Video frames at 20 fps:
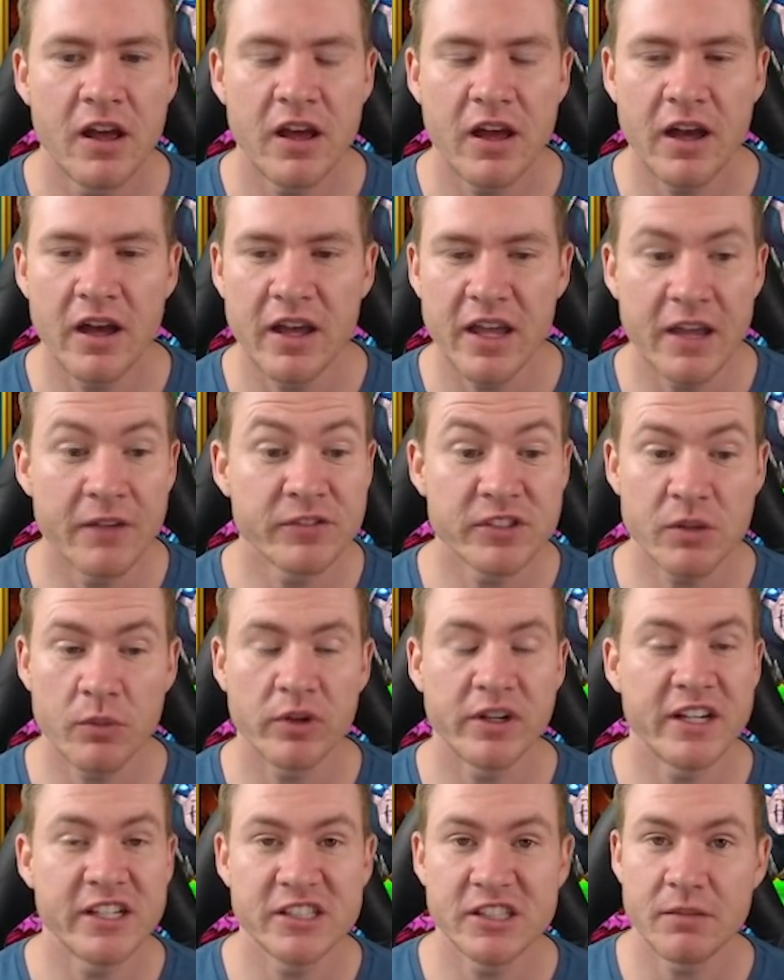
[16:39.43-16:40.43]
Uh, if someone
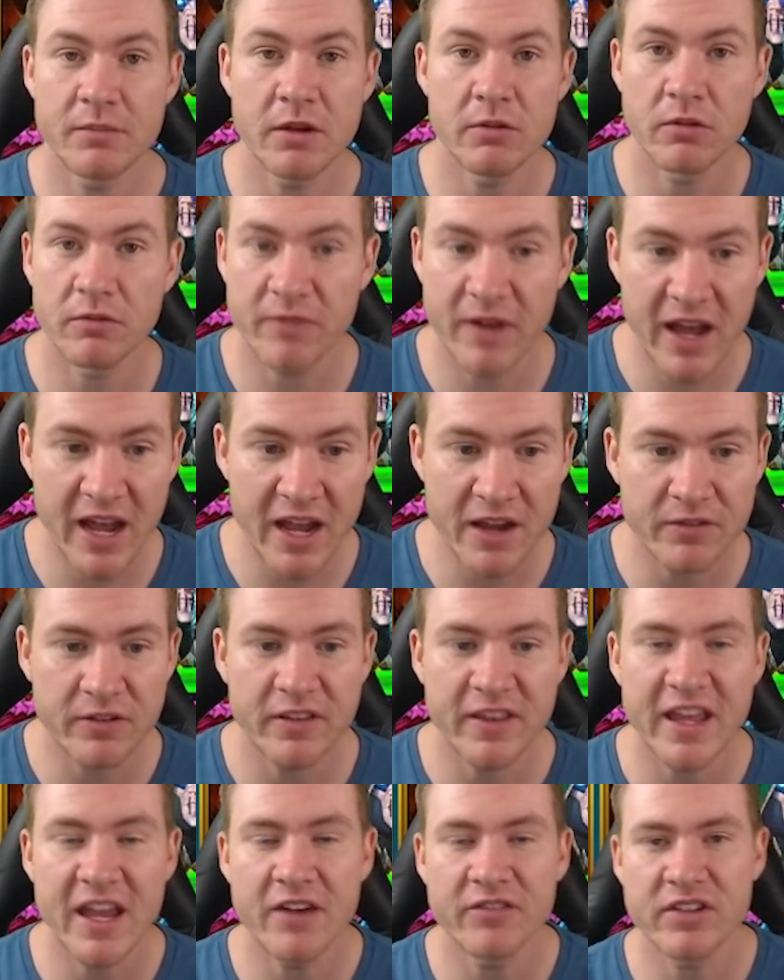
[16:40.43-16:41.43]
needs to be revived,
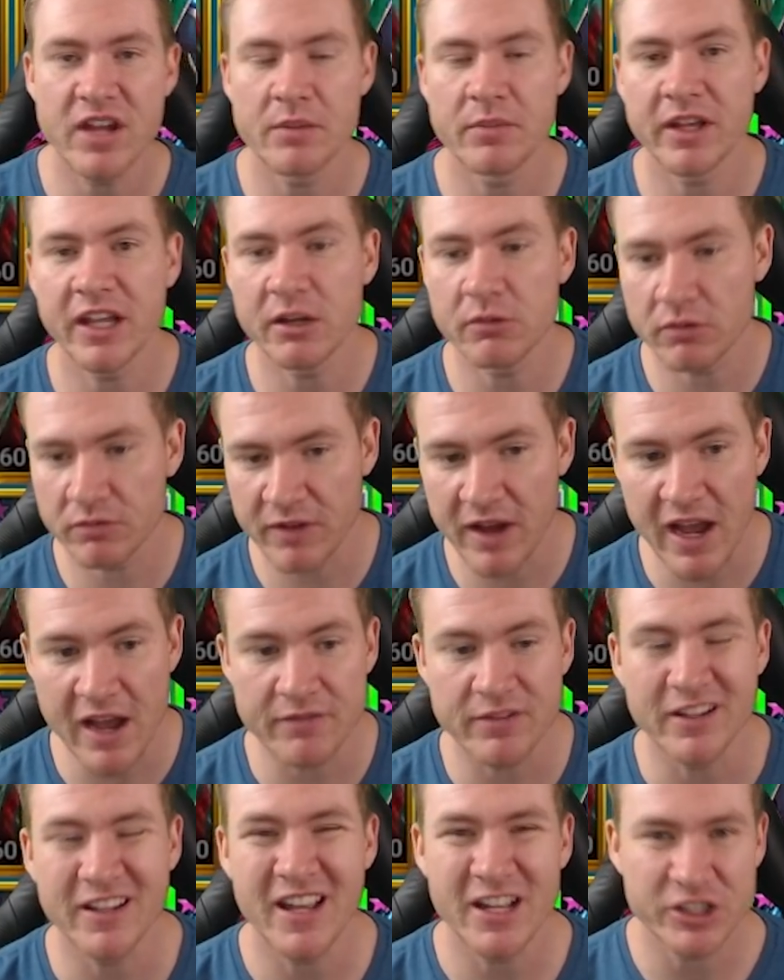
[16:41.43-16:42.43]
they have time to get
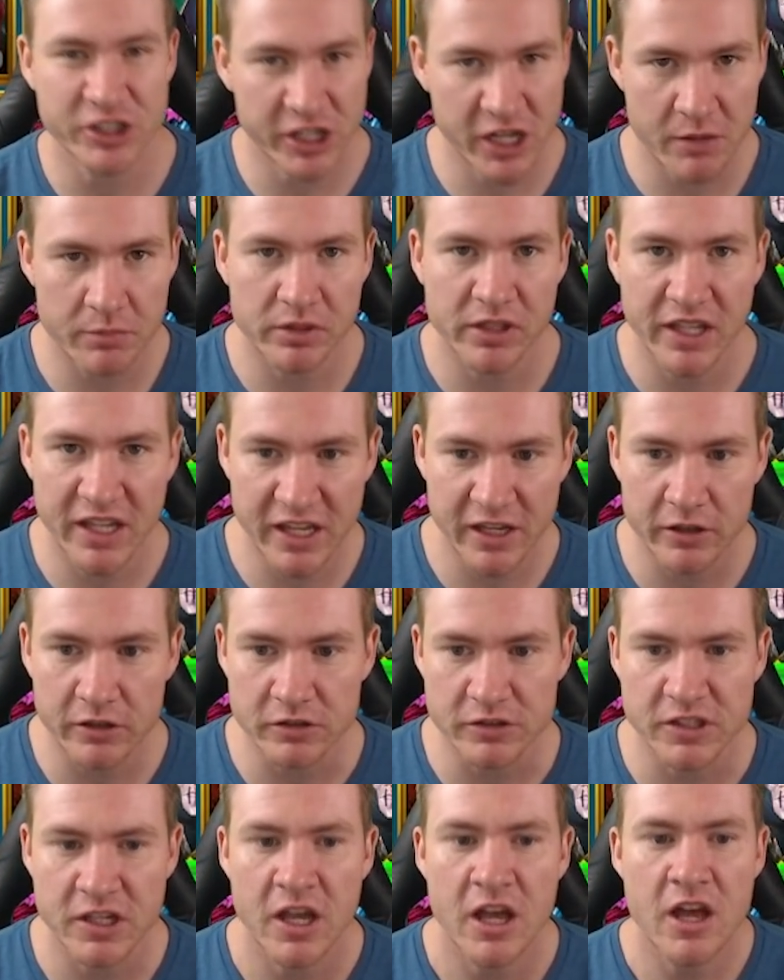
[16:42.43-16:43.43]
revived and catch a couple of
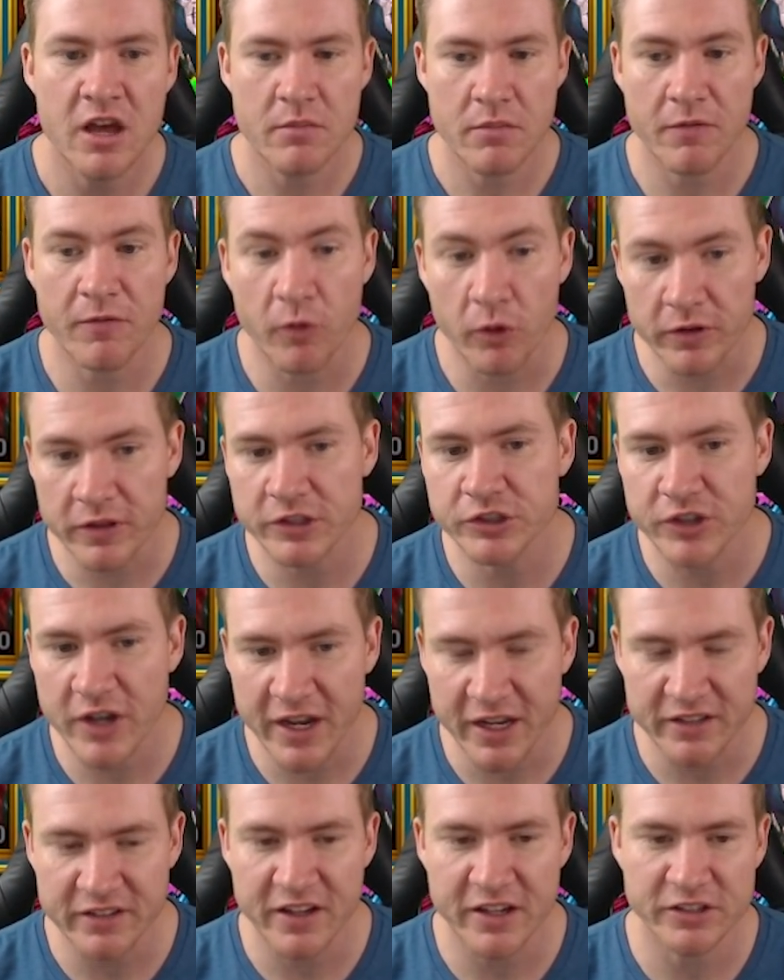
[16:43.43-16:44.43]
heals before the
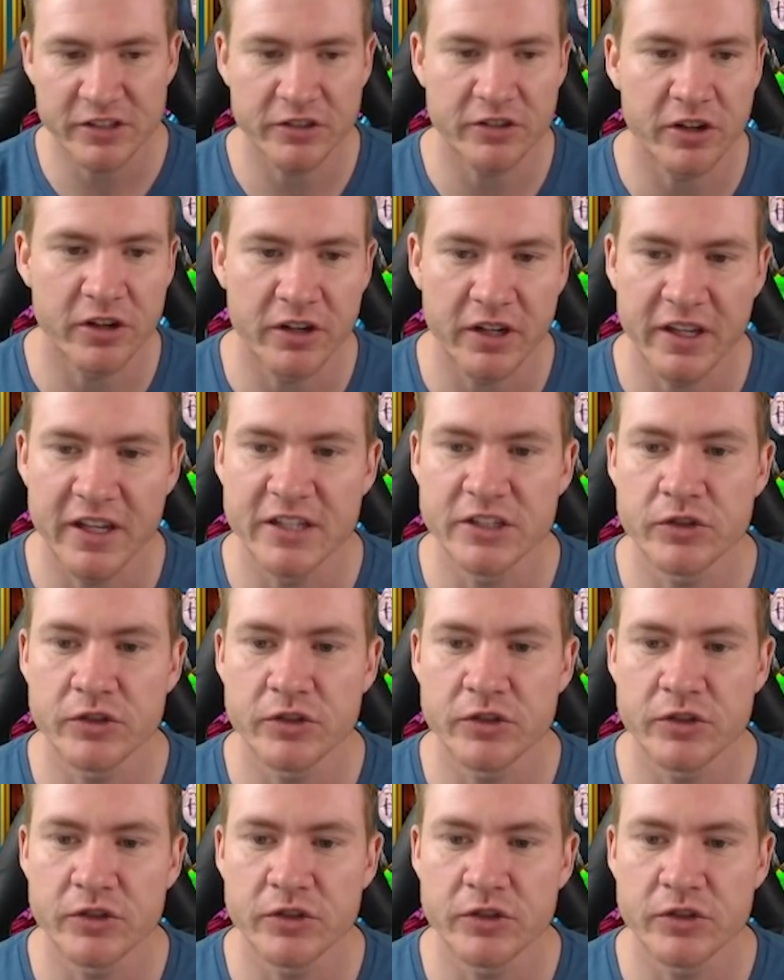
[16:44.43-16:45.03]
dragon takes a turn again.